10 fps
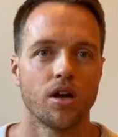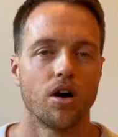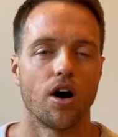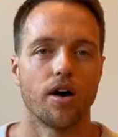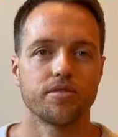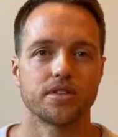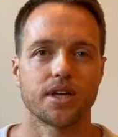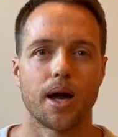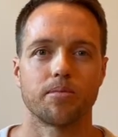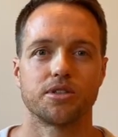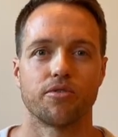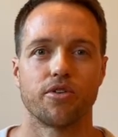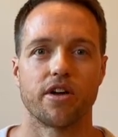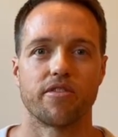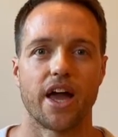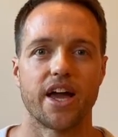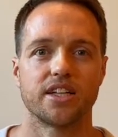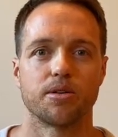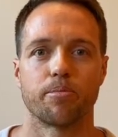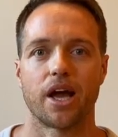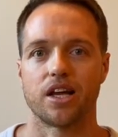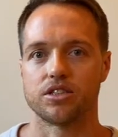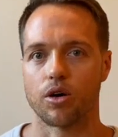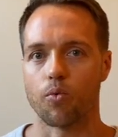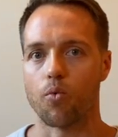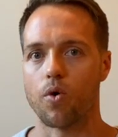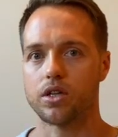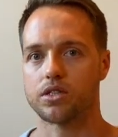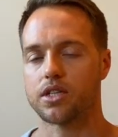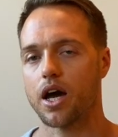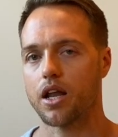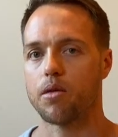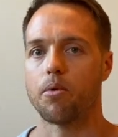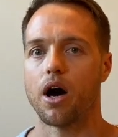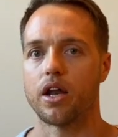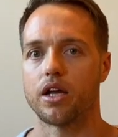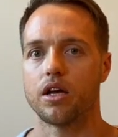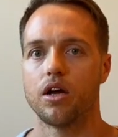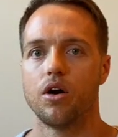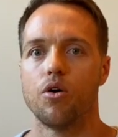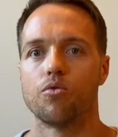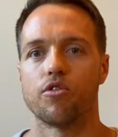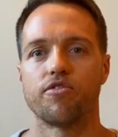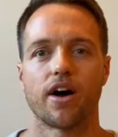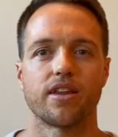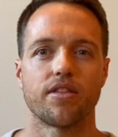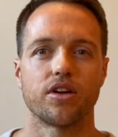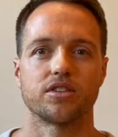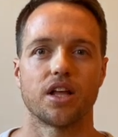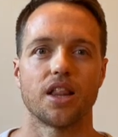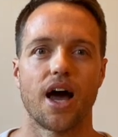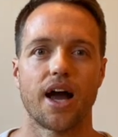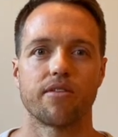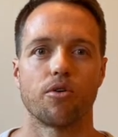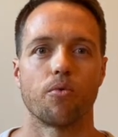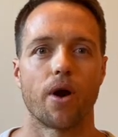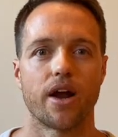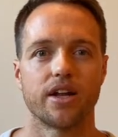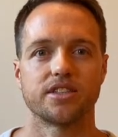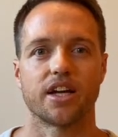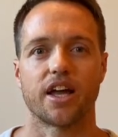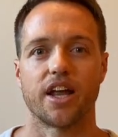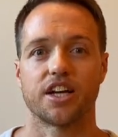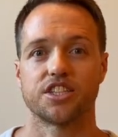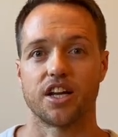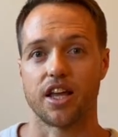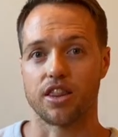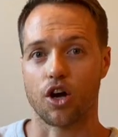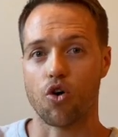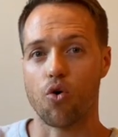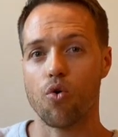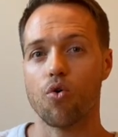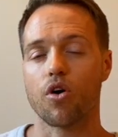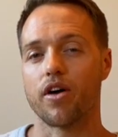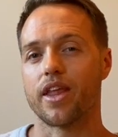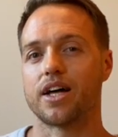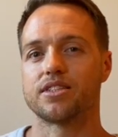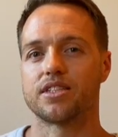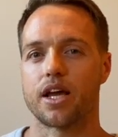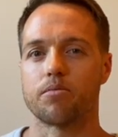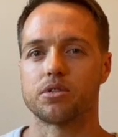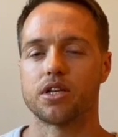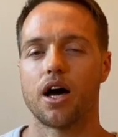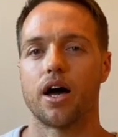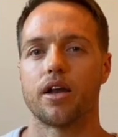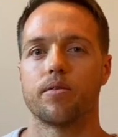Oftentimes, if we have aches and pains on one side of the body, we'll find that there's a lack of awareness and connection in the core on that same side.